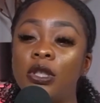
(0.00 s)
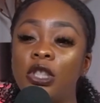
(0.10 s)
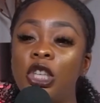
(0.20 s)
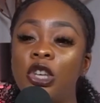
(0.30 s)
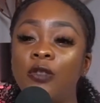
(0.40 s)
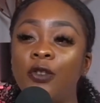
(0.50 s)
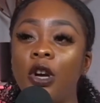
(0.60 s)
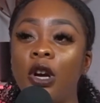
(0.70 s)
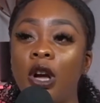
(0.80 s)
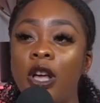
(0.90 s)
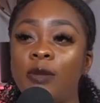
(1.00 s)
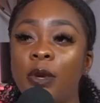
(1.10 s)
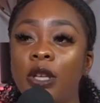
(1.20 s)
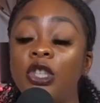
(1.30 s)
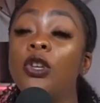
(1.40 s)
cooked for her
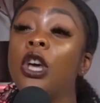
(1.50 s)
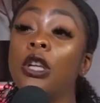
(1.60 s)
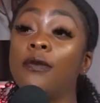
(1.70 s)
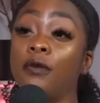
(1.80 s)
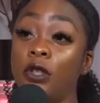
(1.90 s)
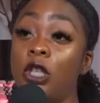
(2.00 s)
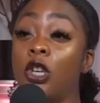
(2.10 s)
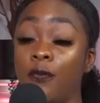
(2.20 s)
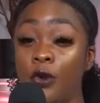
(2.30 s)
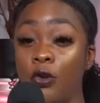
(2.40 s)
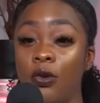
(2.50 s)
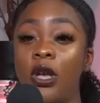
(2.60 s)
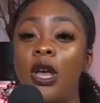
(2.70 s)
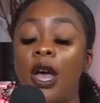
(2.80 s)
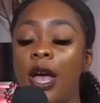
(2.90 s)
husband. She cooked food
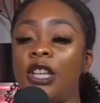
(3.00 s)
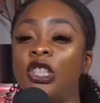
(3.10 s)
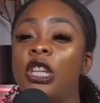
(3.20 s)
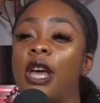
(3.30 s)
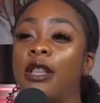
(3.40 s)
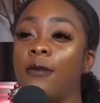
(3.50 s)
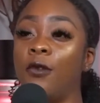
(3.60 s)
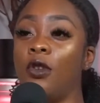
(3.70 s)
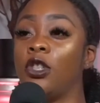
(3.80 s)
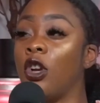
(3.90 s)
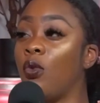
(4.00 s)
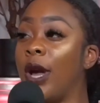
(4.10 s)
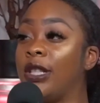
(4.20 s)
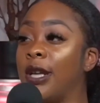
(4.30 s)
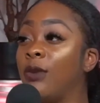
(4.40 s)
and she liked the food a certain
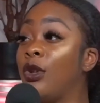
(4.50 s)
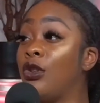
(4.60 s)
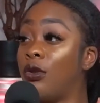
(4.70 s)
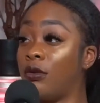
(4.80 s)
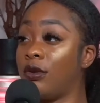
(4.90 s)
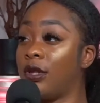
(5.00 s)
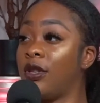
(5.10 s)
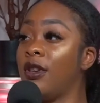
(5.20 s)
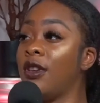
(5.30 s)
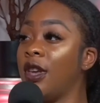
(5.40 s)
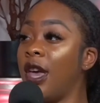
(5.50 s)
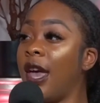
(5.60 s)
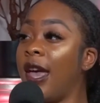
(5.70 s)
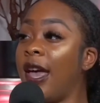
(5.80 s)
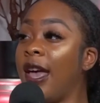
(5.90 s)
way. She liked it with noodles. Mm-hmm.
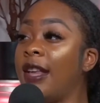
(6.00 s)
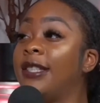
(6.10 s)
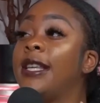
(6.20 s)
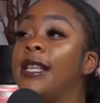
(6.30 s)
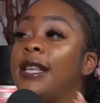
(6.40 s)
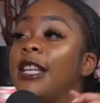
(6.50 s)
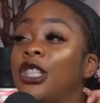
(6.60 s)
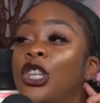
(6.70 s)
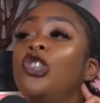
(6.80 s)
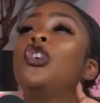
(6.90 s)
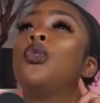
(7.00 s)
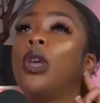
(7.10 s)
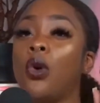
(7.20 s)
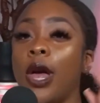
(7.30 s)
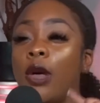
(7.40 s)
And she said she knew
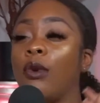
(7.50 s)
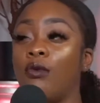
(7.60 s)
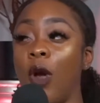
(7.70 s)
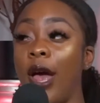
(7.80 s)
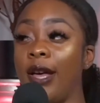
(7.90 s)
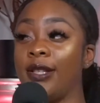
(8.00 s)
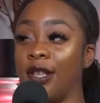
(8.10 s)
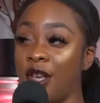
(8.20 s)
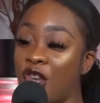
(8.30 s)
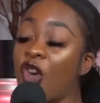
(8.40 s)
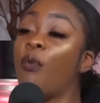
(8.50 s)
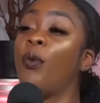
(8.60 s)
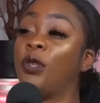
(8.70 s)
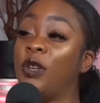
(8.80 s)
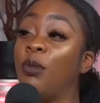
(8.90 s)
he would like it with rice,
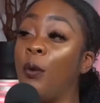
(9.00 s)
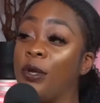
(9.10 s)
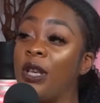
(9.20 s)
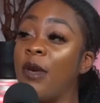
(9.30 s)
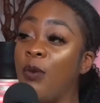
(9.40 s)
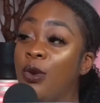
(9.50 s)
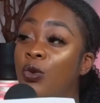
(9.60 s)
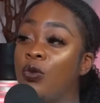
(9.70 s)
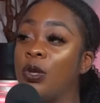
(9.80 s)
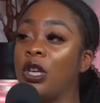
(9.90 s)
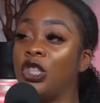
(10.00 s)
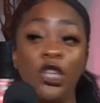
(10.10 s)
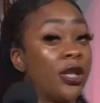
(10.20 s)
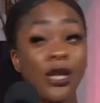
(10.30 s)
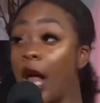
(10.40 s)
but she purposely made it with noodles because
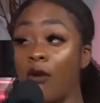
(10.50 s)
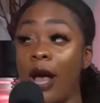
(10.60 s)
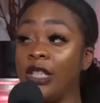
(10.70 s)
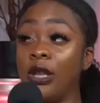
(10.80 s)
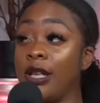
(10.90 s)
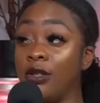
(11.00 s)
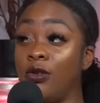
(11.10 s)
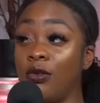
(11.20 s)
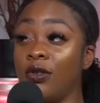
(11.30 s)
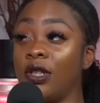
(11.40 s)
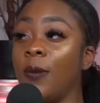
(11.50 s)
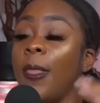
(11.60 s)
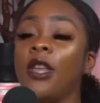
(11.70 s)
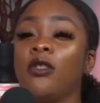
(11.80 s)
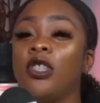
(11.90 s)
she doesn't like rice. She likes noodles.
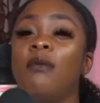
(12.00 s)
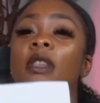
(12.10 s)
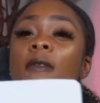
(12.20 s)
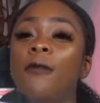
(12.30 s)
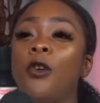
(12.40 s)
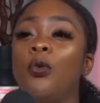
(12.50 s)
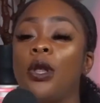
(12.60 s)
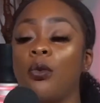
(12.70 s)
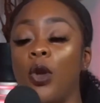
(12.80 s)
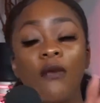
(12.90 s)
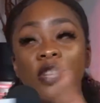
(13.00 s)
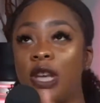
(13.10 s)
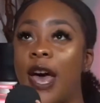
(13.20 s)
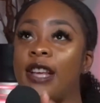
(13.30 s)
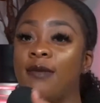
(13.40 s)
So she made the food with whatever
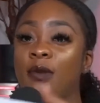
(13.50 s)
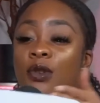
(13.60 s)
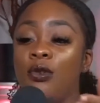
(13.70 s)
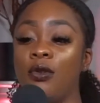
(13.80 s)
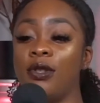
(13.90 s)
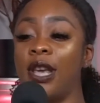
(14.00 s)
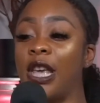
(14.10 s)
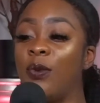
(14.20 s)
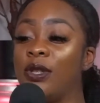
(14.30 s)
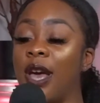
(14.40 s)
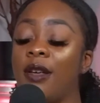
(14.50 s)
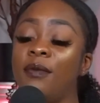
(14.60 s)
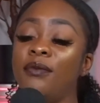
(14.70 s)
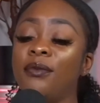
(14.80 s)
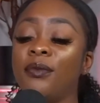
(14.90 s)
she had, she made it with noodles. And he was like,
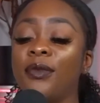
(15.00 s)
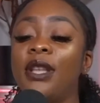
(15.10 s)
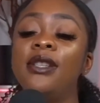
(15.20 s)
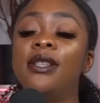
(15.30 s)
this is